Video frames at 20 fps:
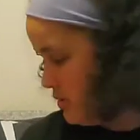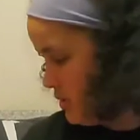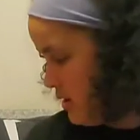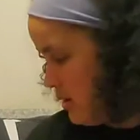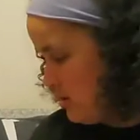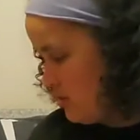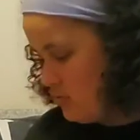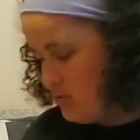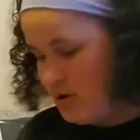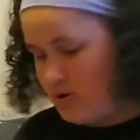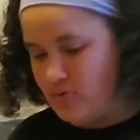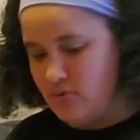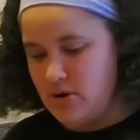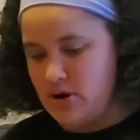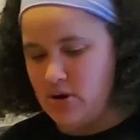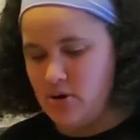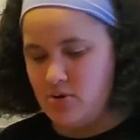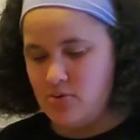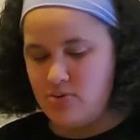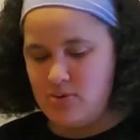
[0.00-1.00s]
I don't know.
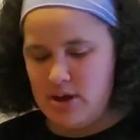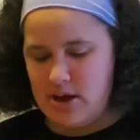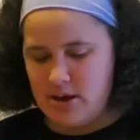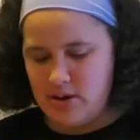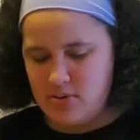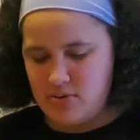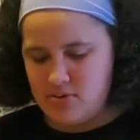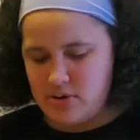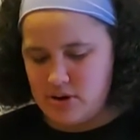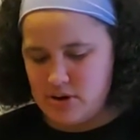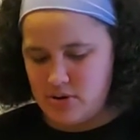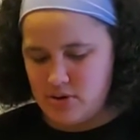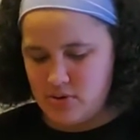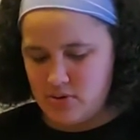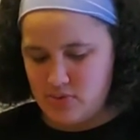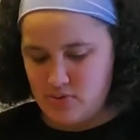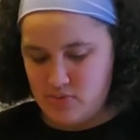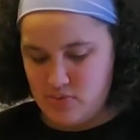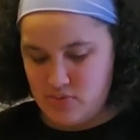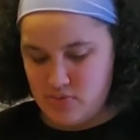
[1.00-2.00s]
No, I don't
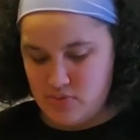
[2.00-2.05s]
know.